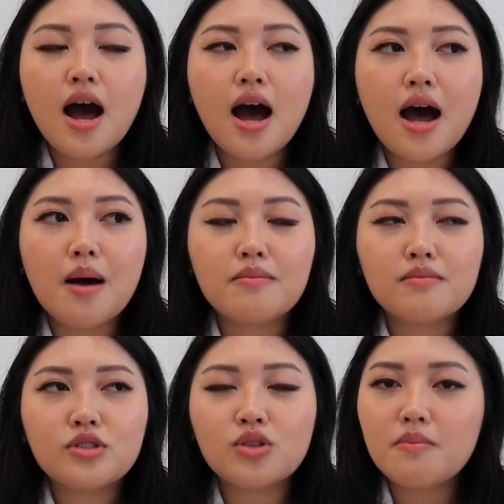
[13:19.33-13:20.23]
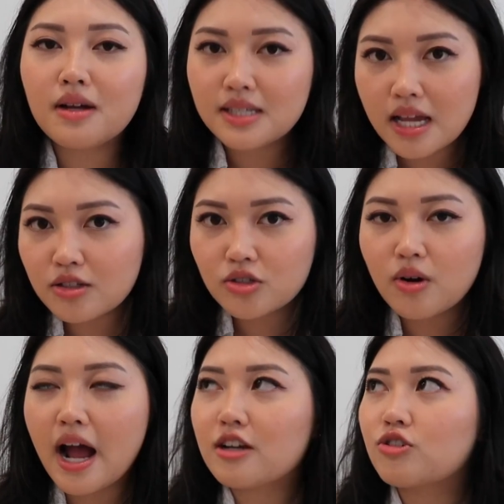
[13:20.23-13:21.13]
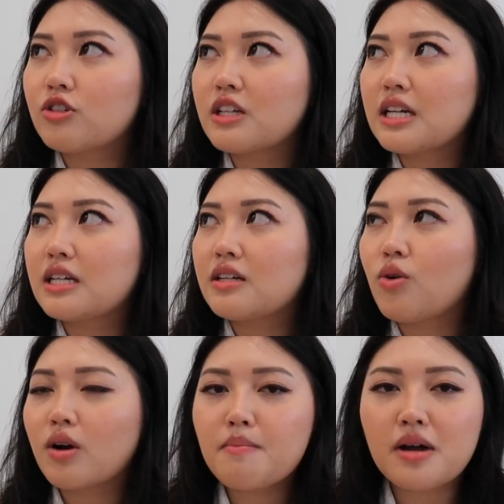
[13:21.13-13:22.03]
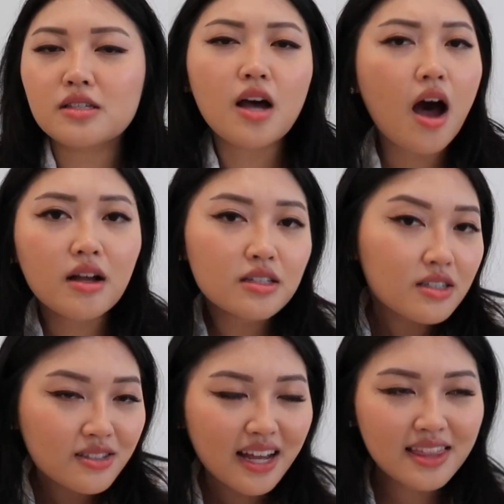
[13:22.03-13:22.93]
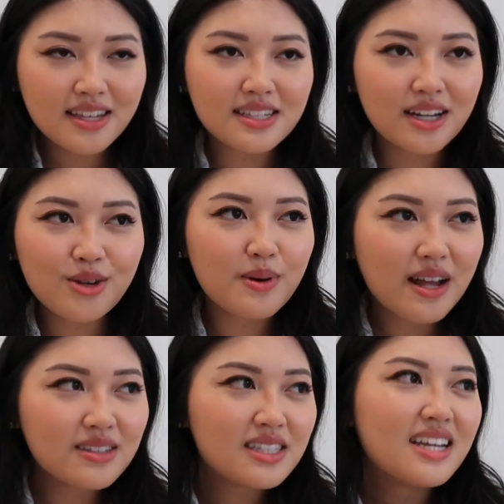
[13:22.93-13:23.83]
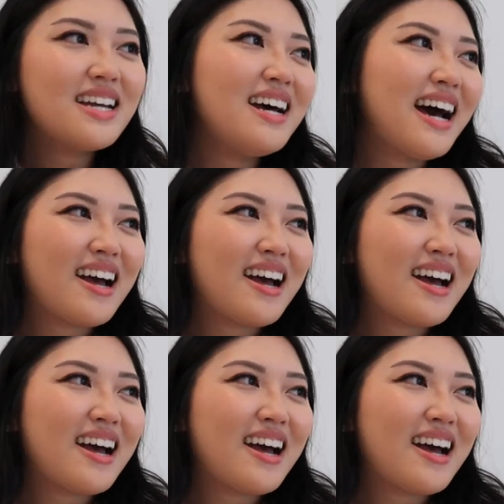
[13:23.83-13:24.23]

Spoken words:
So the Montaigne store actually, or Montagne, I think is how you pronounce it.